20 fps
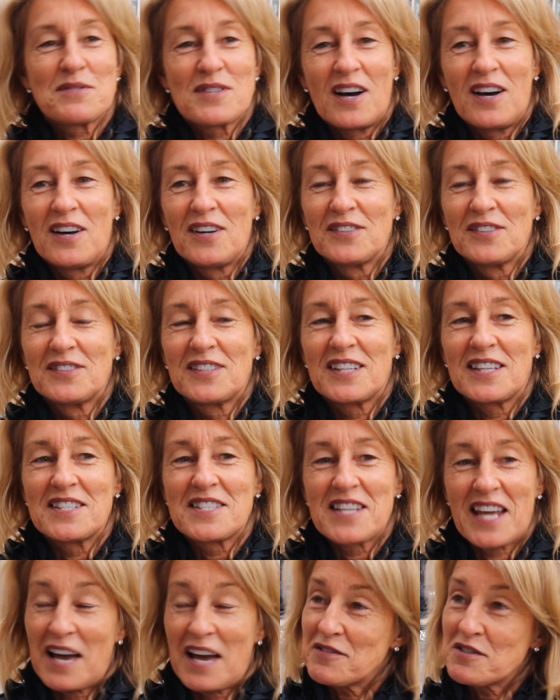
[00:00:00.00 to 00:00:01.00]
was on the
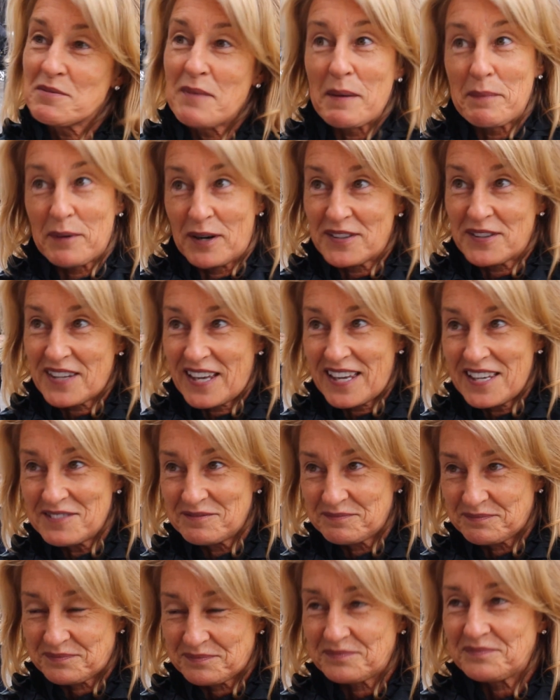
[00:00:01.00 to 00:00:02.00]
day after my birthday.
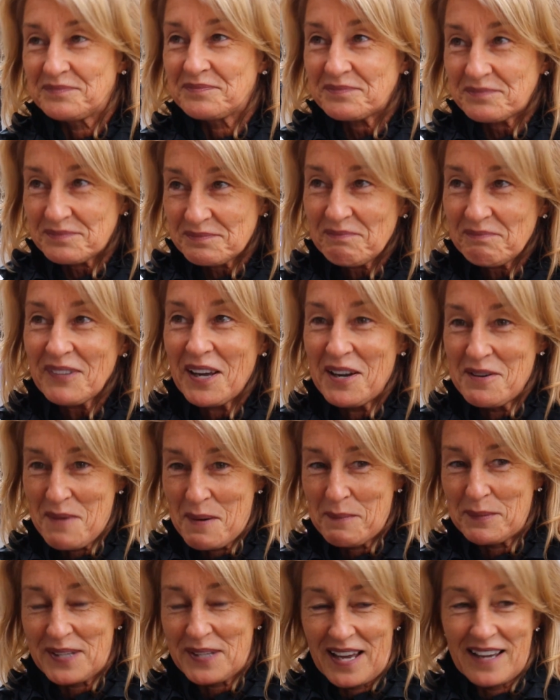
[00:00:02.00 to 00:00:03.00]
I
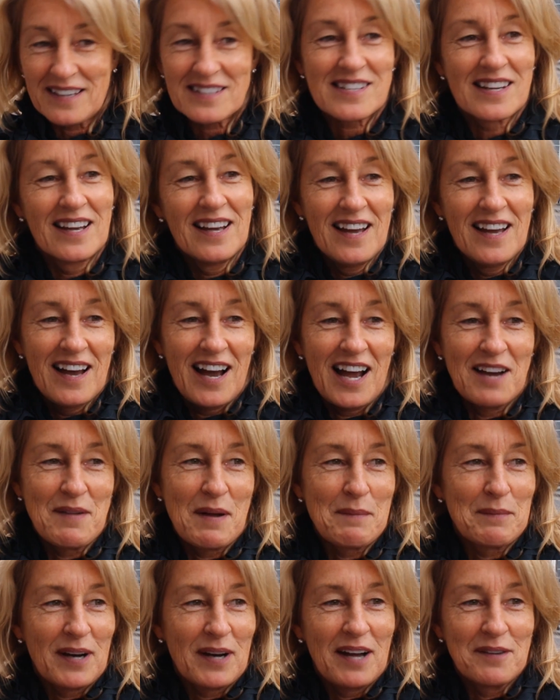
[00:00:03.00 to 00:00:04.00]
remember that. I
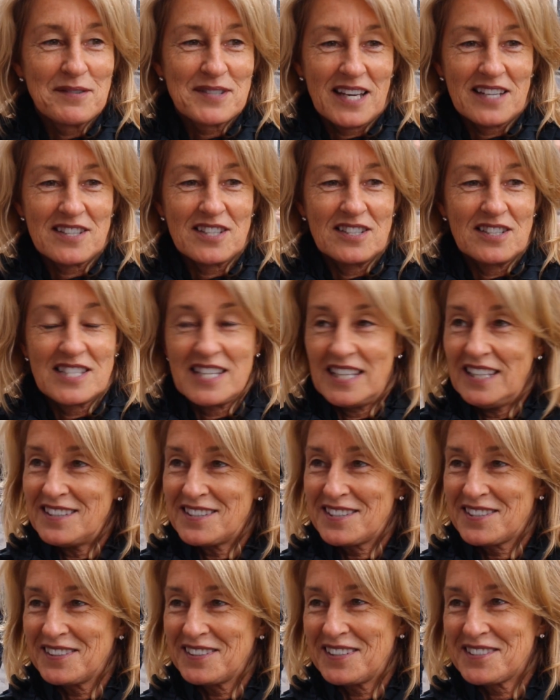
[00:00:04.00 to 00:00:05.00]
remember I was getting
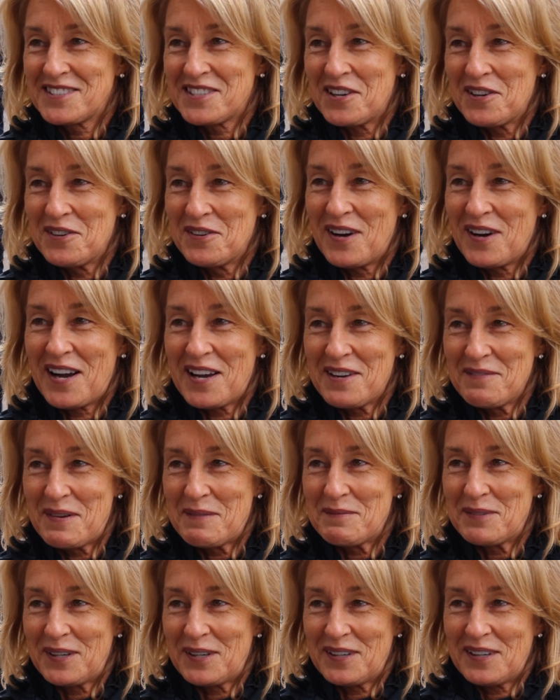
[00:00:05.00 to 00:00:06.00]
teeth, so I
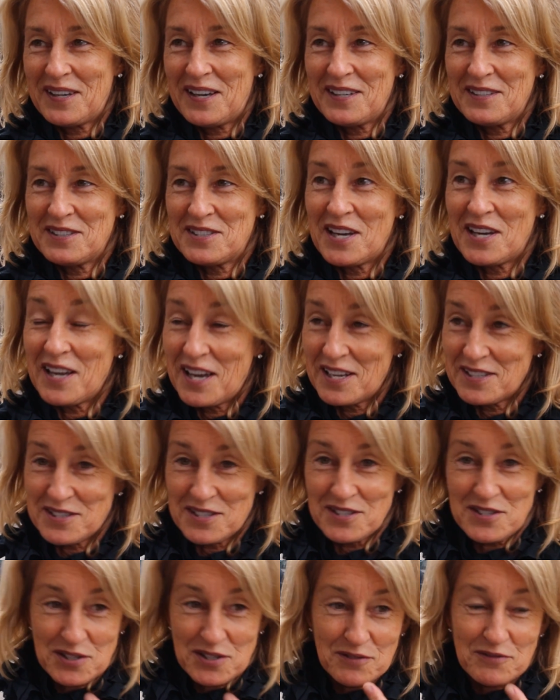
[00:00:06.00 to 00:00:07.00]
remember
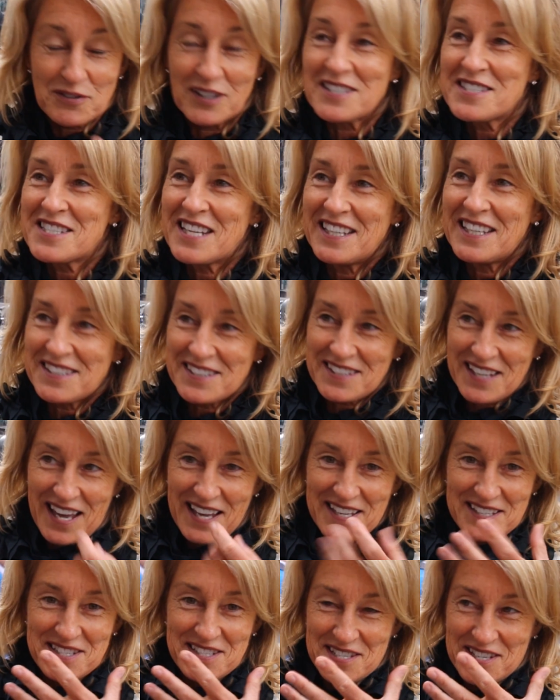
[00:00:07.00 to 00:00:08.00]
the two front teeth
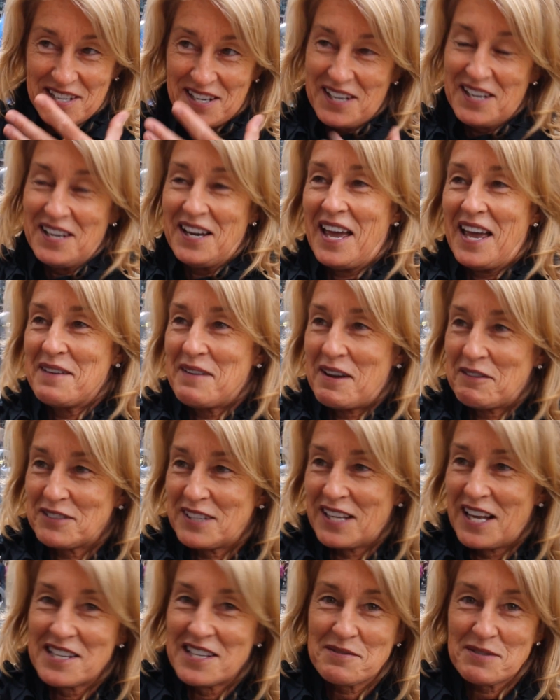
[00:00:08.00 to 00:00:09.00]
and
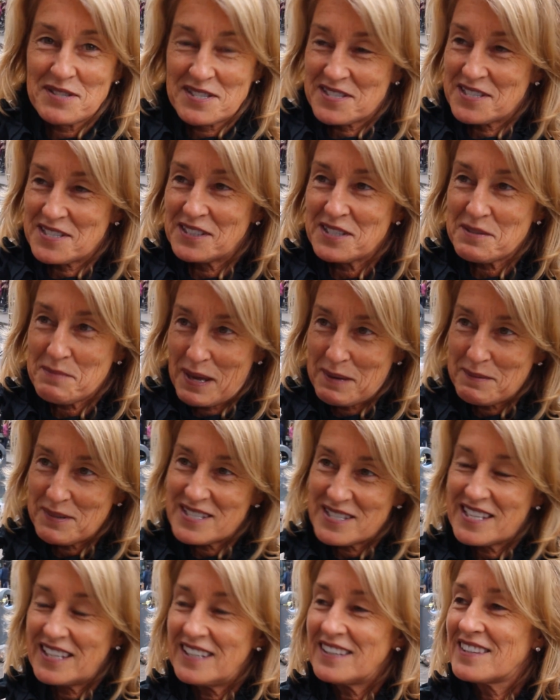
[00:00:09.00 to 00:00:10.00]
everything else was still the
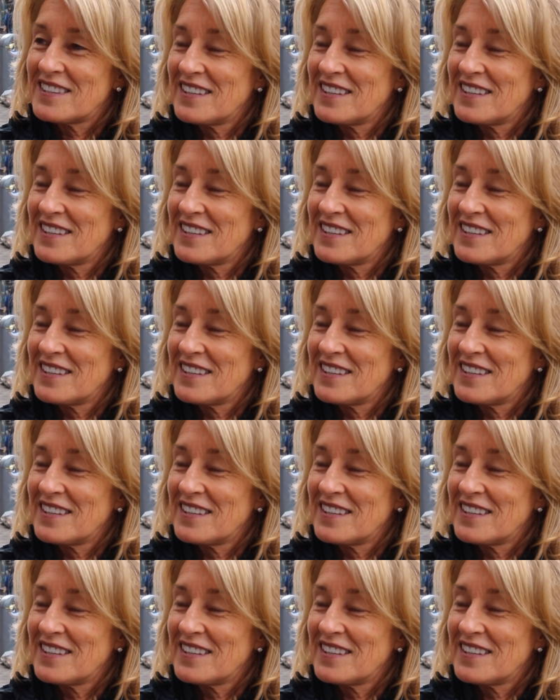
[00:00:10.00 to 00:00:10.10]
baby teeth.